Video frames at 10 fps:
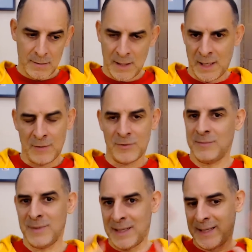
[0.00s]
I would
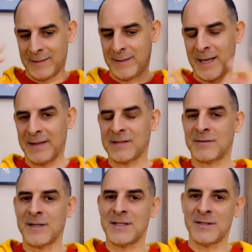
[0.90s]
be like, ah, it's
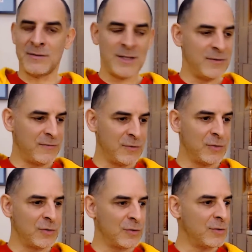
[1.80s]
crazy, you need a full
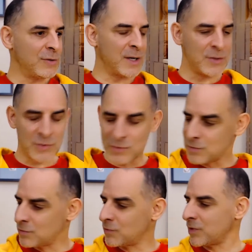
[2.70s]
crew and
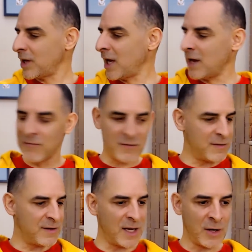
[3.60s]
with
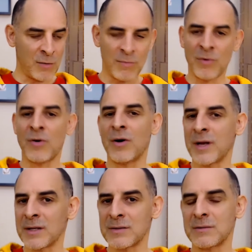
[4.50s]
everything on board
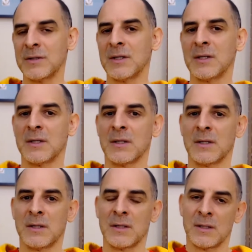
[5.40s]
and to,
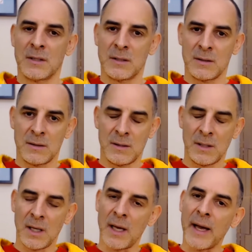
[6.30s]

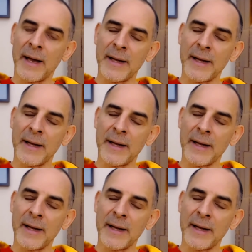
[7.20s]
yeah.